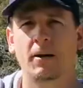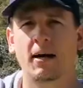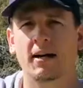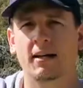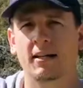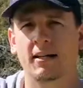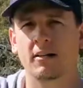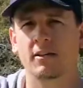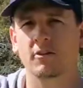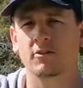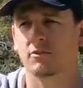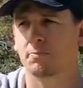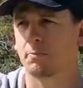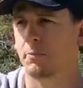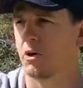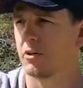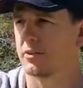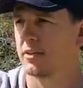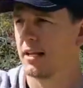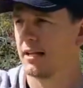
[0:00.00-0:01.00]
parking
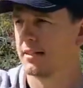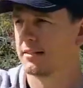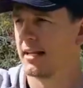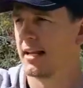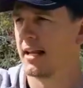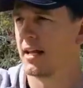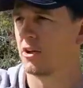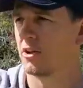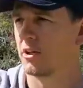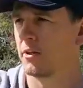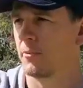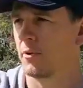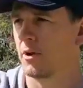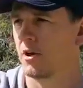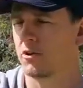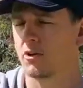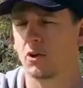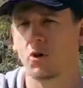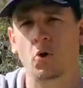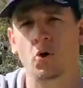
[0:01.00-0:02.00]
spot down
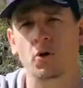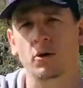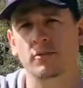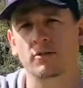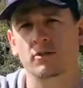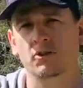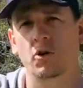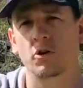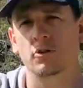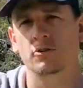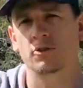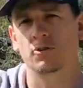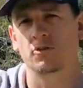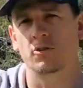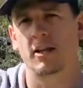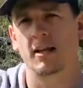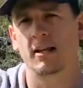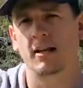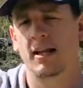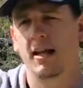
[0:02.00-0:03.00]
on the corner of Scott
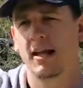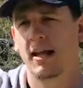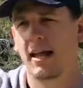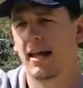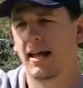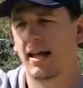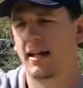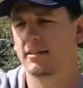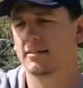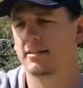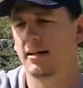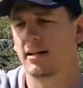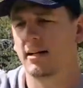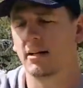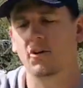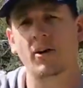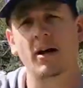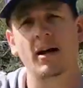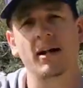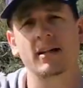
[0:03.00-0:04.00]
Street and
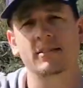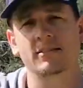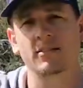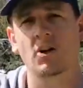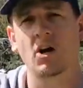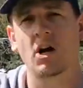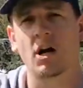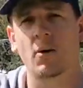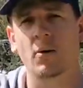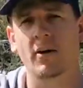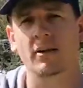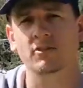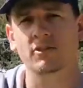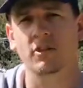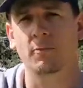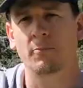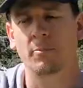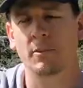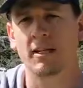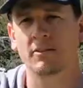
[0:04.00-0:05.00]
Great Eastern Highway.
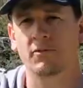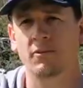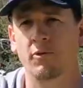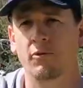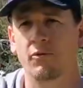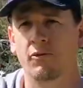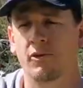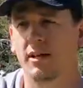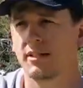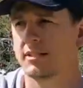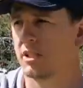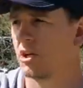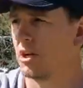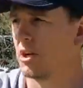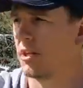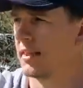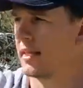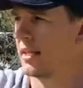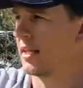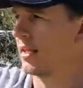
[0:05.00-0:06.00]
So please feel free to
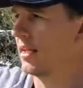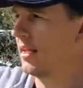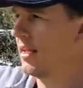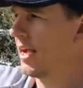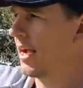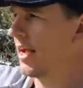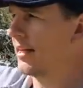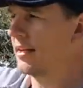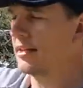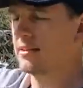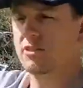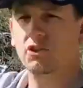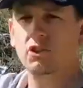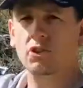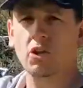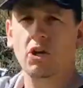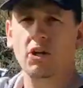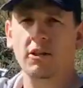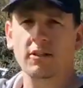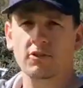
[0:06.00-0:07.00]
go there, and then
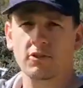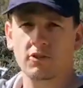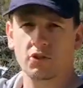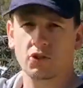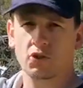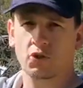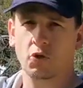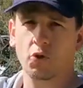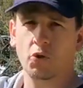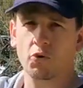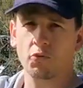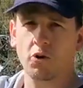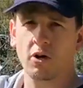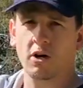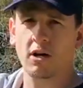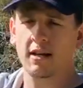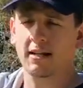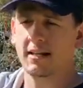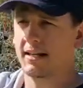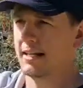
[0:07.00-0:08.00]
it's only just a short
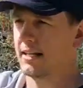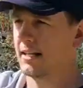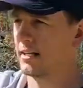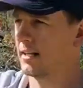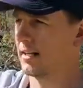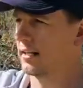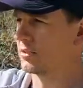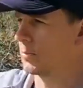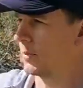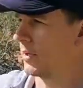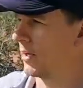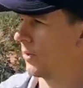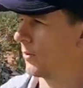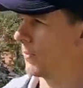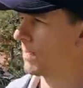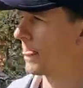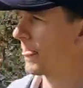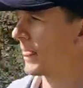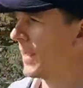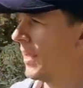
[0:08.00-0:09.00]
ride in as
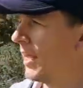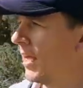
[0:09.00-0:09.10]
well.